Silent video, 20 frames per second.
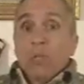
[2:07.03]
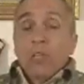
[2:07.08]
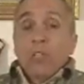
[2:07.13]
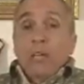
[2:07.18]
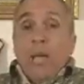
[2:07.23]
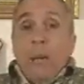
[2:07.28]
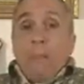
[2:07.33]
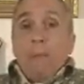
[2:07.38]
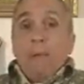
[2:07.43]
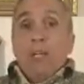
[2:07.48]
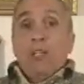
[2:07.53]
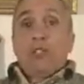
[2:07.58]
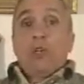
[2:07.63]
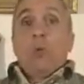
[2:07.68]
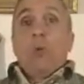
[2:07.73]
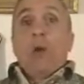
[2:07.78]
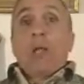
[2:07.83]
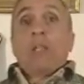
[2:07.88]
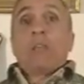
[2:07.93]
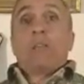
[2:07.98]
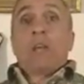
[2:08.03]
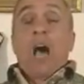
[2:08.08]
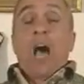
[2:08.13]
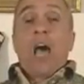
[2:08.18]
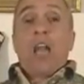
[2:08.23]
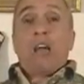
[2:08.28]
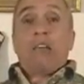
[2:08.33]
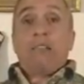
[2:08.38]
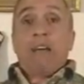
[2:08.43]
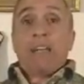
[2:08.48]
Well, the Japanese don't want to
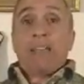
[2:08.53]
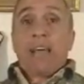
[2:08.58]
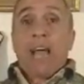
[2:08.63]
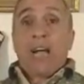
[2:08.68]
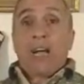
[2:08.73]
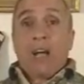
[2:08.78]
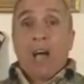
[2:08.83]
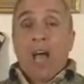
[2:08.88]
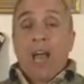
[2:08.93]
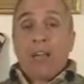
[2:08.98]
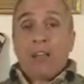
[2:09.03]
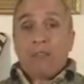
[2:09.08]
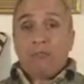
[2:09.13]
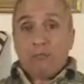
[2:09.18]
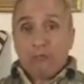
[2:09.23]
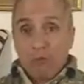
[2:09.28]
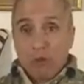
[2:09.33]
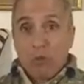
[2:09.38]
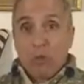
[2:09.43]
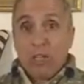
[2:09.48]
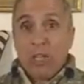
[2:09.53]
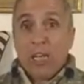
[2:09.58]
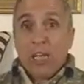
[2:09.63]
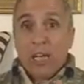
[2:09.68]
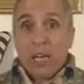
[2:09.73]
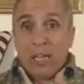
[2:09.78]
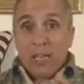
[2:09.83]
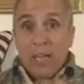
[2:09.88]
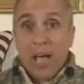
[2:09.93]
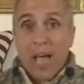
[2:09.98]
tolerate that kind of rude
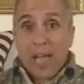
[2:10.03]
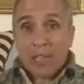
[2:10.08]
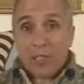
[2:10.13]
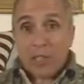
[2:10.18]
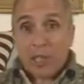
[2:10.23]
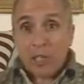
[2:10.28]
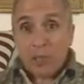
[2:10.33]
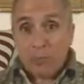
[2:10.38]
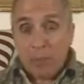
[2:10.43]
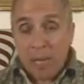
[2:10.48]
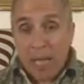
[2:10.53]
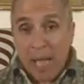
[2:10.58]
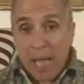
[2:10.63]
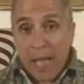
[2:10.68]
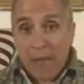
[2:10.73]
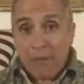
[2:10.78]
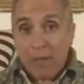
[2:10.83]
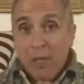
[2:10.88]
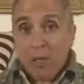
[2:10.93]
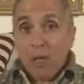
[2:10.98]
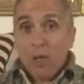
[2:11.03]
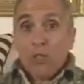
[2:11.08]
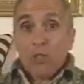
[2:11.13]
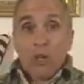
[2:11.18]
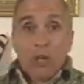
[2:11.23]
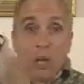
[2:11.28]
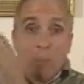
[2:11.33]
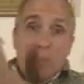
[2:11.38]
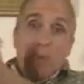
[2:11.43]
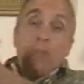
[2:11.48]
and nonsense behavior,
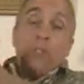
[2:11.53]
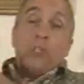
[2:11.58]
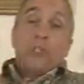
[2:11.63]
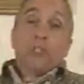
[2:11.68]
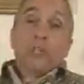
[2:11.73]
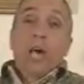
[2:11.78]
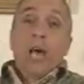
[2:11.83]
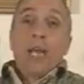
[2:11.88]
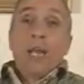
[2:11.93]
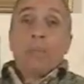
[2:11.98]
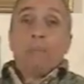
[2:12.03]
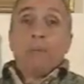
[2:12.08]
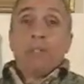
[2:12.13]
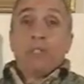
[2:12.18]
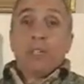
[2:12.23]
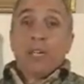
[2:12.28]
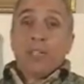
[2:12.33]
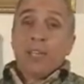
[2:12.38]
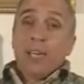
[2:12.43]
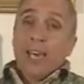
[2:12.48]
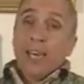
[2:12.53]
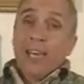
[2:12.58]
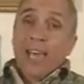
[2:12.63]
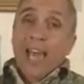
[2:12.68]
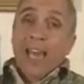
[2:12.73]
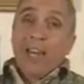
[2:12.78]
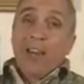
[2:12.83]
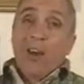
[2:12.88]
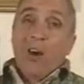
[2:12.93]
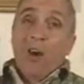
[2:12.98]
so they put the sign up and says,
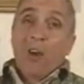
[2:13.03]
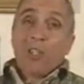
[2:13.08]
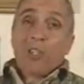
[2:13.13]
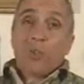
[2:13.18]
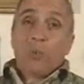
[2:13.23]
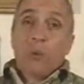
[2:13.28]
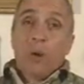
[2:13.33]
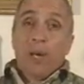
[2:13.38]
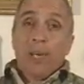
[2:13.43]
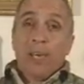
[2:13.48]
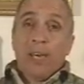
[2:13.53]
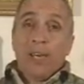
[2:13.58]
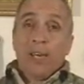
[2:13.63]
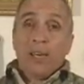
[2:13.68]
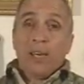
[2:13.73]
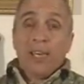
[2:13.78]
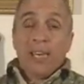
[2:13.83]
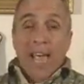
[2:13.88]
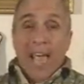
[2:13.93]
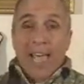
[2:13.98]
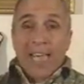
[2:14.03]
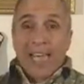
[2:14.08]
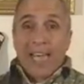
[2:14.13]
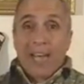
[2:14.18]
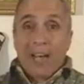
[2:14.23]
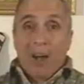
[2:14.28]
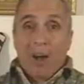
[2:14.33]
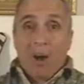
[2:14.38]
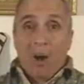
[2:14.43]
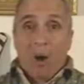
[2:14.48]
"Get lost, will you?
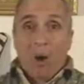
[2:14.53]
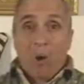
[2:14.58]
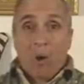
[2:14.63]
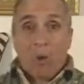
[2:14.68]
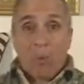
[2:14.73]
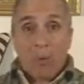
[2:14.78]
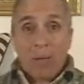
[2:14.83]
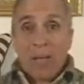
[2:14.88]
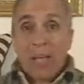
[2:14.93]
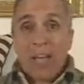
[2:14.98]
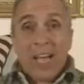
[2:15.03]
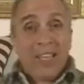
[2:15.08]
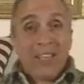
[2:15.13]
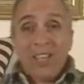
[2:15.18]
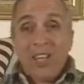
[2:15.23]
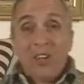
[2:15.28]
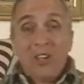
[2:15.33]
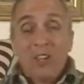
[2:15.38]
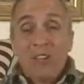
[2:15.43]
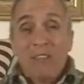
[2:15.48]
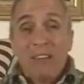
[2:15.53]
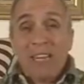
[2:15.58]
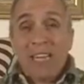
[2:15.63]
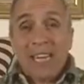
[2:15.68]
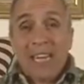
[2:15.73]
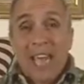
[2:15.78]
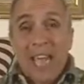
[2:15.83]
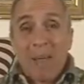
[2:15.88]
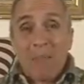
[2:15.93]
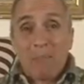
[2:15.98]
Yankee, go home." And you
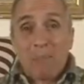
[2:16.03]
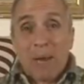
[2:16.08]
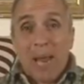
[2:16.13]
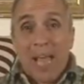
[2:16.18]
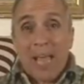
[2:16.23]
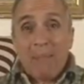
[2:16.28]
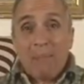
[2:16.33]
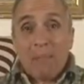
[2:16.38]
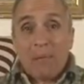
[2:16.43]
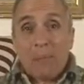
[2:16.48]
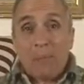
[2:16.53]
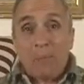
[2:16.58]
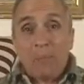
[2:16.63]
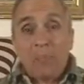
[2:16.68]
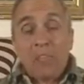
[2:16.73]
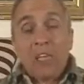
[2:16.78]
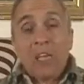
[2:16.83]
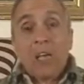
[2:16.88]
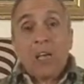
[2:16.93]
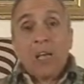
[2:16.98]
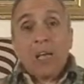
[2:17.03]
really can't blame them.